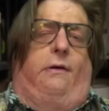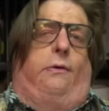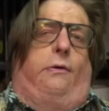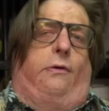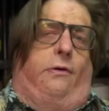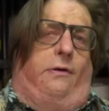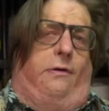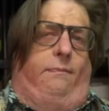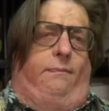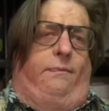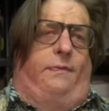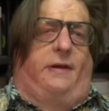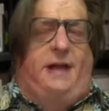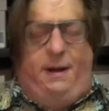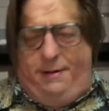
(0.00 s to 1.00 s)
or
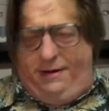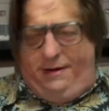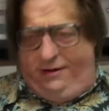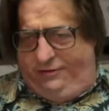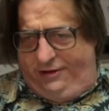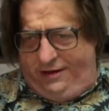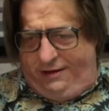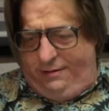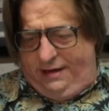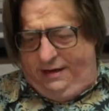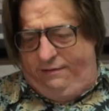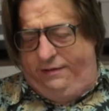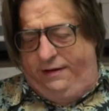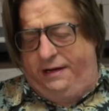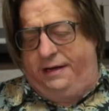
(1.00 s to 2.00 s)
the combination
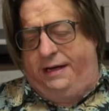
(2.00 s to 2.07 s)
thereof.